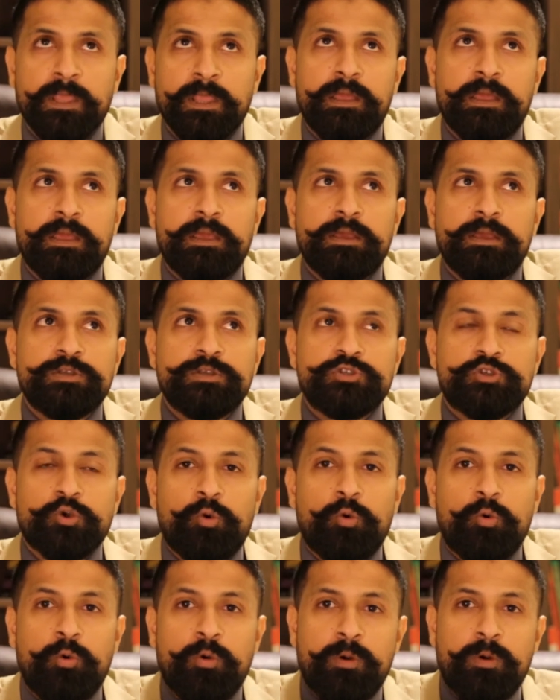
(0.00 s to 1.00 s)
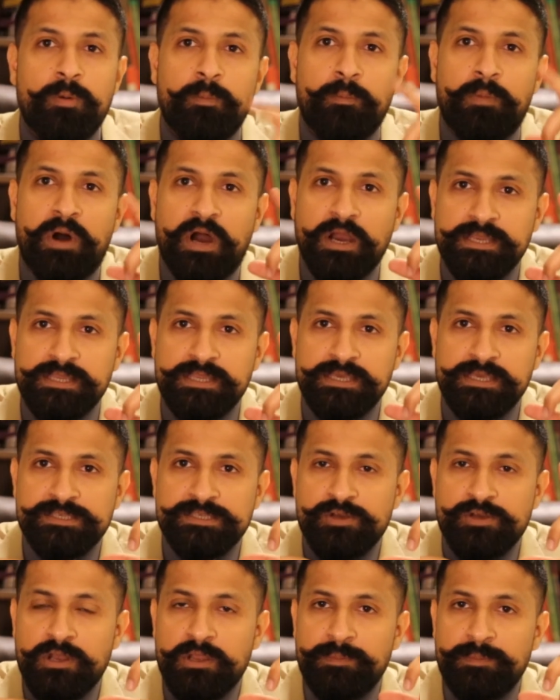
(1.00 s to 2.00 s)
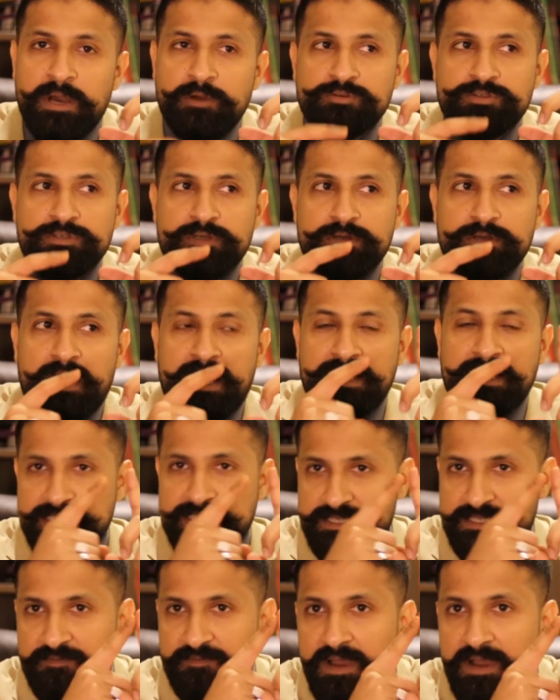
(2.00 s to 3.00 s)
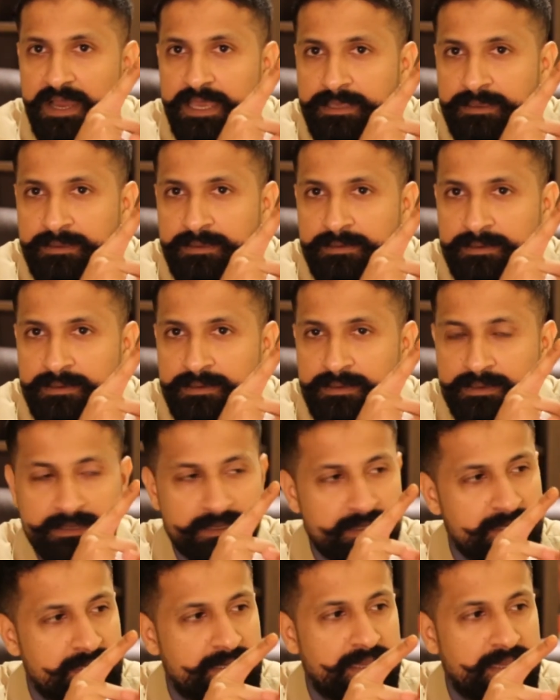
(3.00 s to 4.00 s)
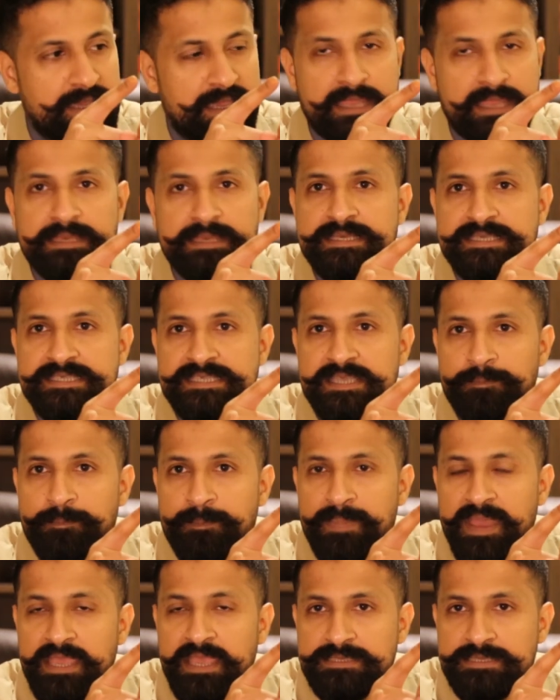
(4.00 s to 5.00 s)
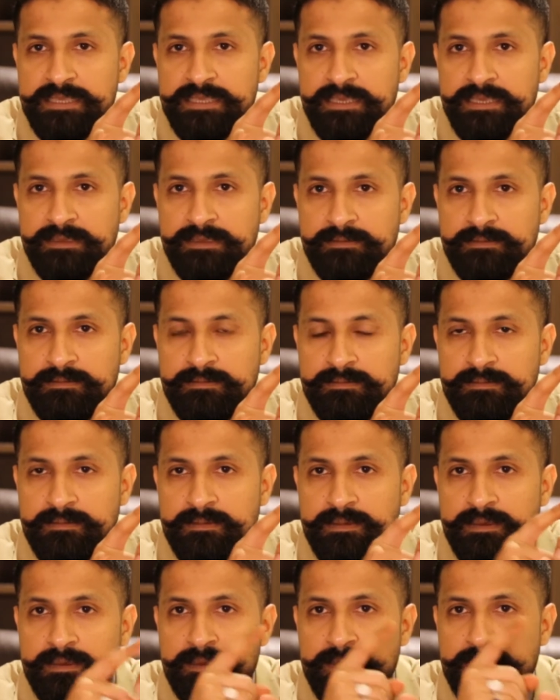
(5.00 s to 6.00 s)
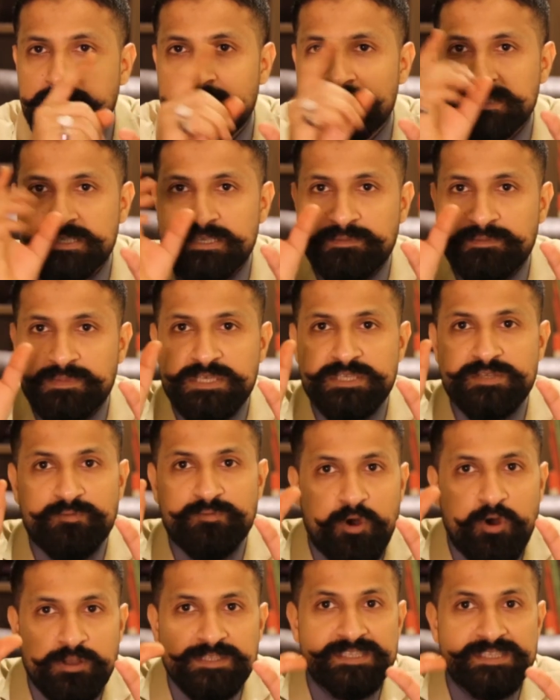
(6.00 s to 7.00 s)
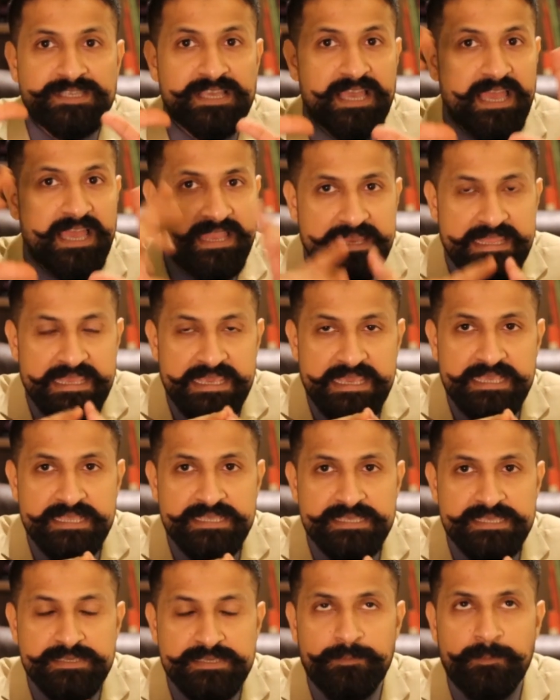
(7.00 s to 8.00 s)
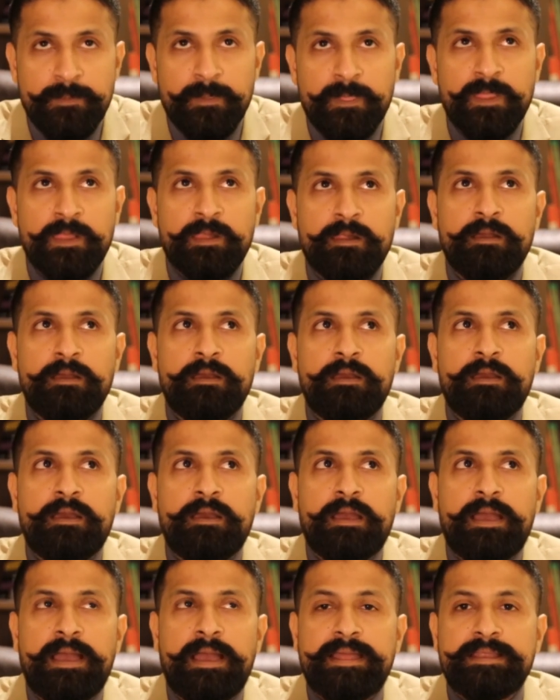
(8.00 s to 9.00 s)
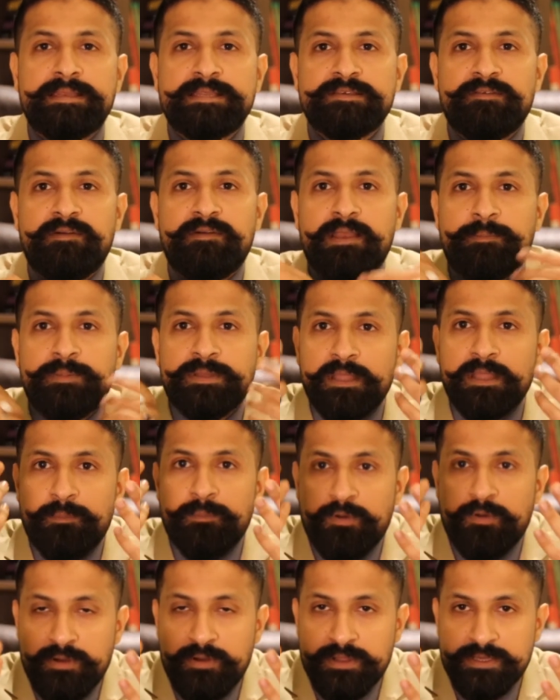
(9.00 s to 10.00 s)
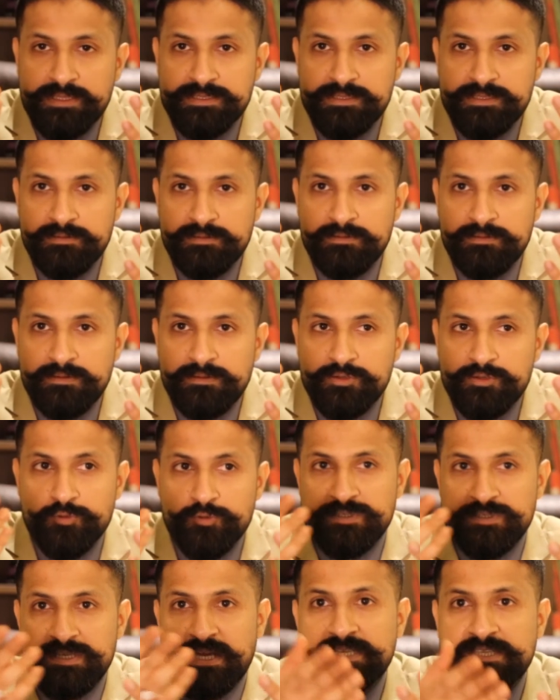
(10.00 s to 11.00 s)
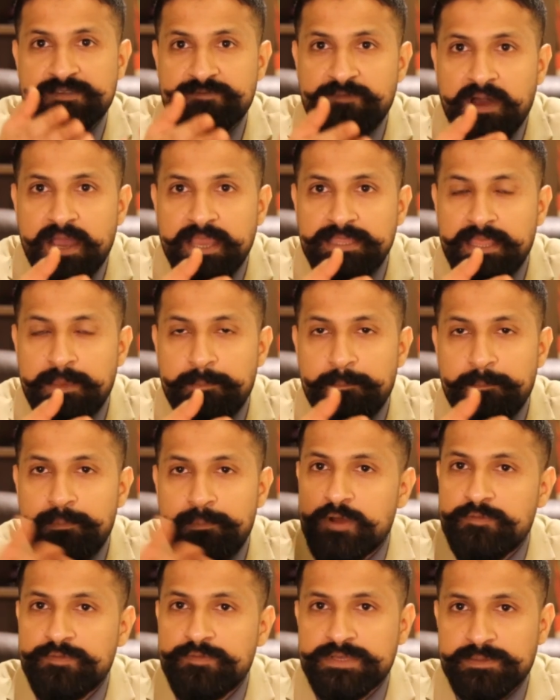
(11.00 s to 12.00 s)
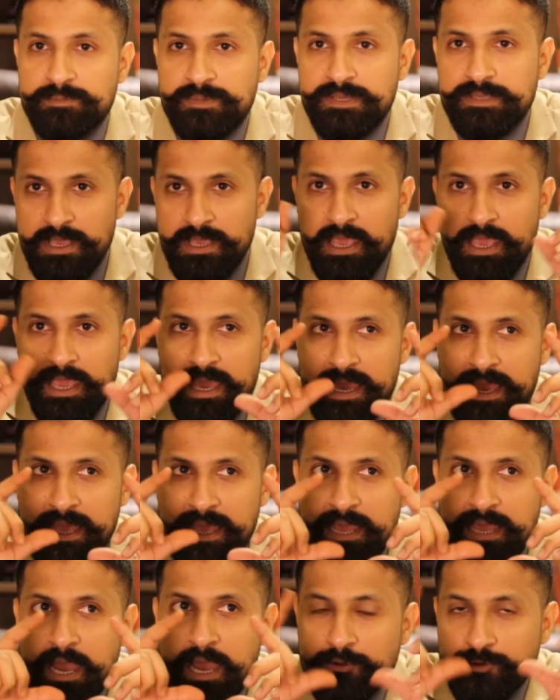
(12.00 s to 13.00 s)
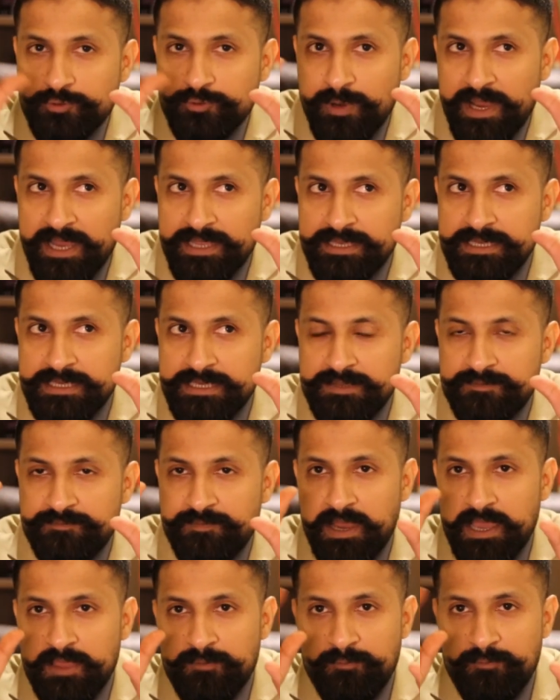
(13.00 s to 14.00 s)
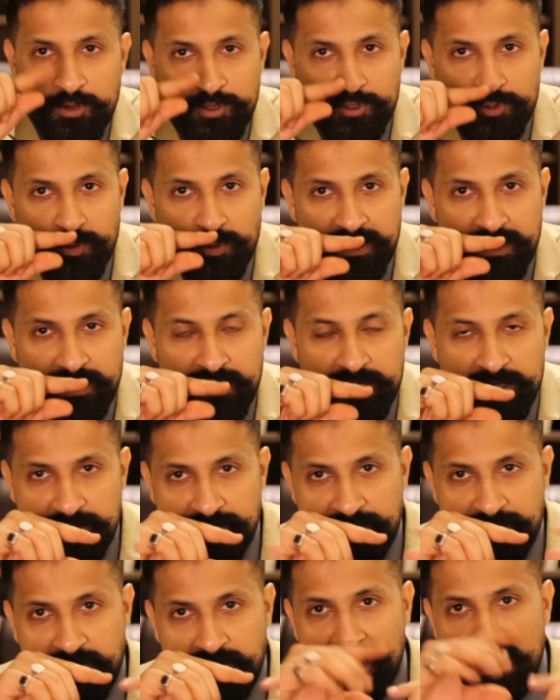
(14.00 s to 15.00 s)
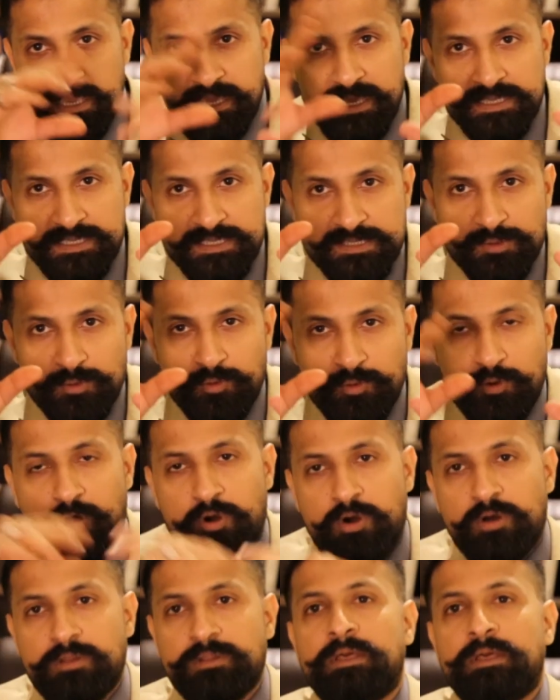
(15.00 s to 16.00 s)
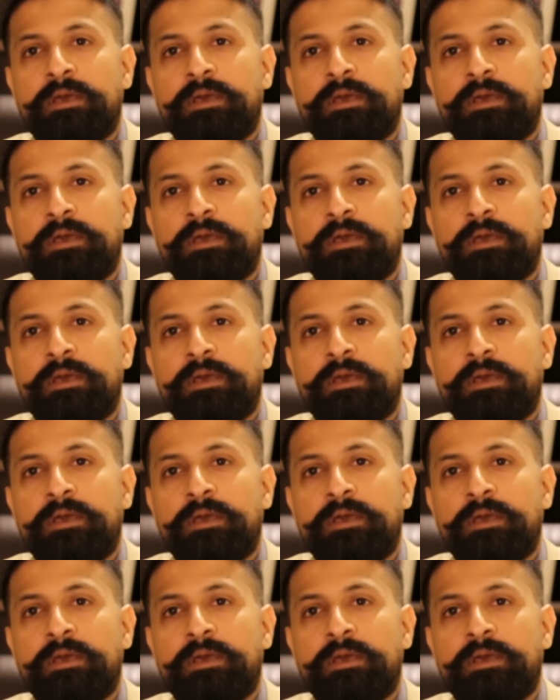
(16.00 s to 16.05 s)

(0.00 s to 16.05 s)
So marketing is all about identifying, anticipating customers' wants and needs, and developing the product to satisfy them profitably. And how to identify, what to identify, and so on.